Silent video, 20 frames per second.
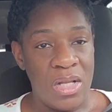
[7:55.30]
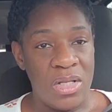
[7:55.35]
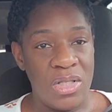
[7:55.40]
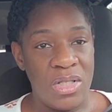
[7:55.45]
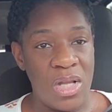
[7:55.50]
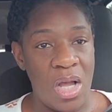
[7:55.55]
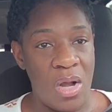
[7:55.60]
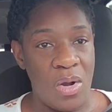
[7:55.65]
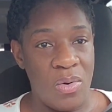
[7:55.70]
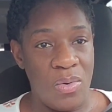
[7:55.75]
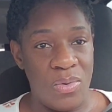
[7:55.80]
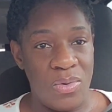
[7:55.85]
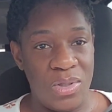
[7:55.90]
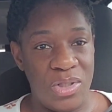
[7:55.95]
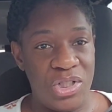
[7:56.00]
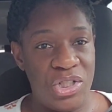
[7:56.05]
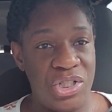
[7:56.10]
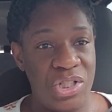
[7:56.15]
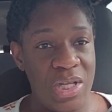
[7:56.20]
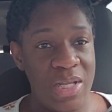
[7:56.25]
So
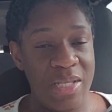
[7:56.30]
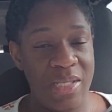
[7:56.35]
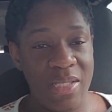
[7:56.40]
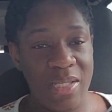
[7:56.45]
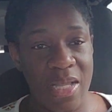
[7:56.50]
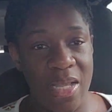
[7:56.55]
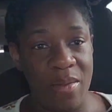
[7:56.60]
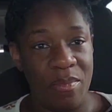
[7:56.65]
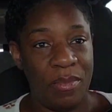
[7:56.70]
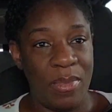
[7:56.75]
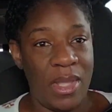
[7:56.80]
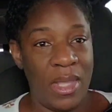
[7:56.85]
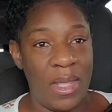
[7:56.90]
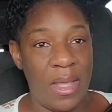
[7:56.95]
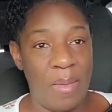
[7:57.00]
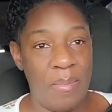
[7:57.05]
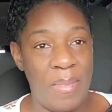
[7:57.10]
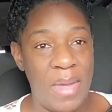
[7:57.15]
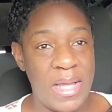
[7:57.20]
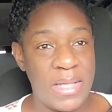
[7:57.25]
she sent
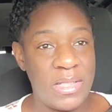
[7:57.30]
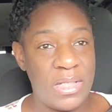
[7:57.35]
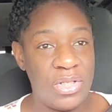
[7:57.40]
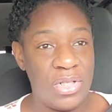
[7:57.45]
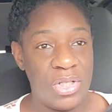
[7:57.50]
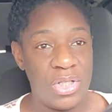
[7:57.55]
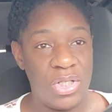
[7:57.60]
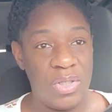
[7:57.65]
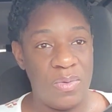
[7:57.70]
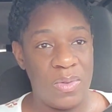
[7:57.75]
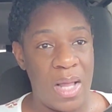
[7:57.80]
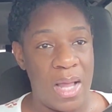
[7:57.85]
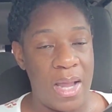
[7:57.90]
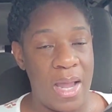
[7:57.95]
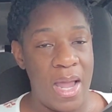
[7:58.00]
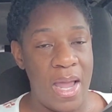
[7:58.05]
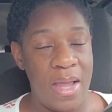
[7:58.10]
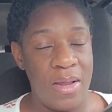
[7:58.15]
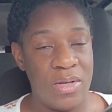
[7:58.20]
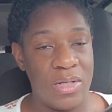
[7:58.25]
me a message and she was like,
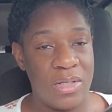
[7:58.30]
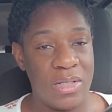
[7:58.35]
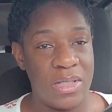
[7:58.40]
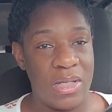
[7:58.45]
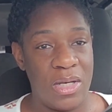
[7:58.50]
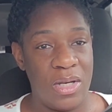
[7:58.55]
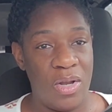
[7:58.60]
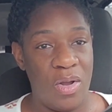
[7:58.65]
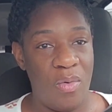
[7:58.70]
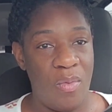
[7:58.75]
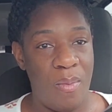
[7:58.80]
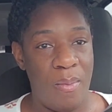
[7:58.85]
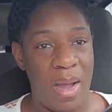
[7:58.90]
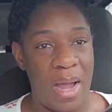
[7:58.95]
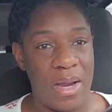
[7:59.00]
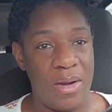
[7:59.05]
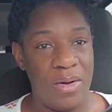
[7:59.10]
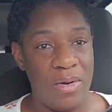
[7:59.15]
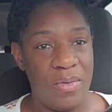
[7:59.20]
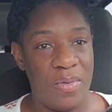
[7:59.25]
hey, just sending you a
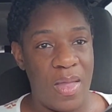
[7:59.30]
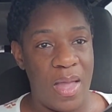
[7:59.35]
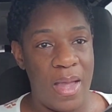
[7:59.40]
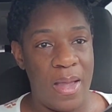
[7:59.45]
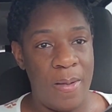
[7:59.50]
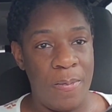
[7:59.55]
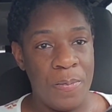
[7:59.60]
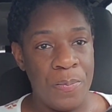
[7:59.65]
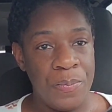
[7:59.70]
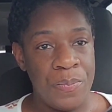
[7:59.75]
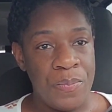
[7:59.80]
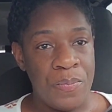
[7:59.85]
reminder that